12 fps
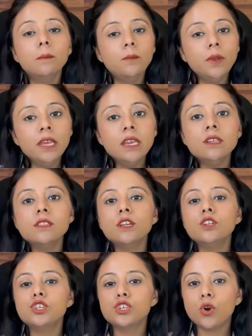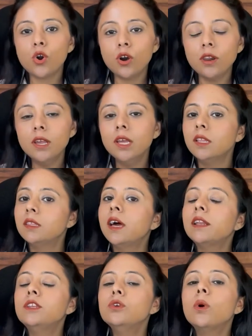please ensure
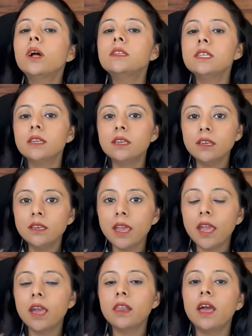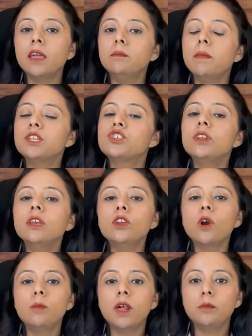that you are taking care and measuring
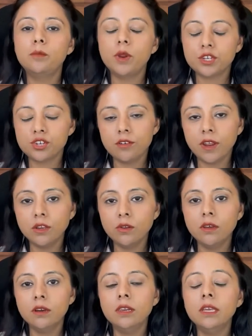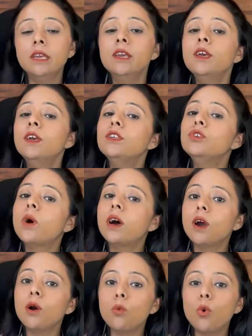your blood pressure regularly. You are
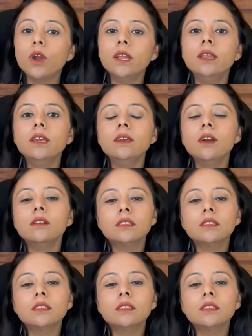avoiding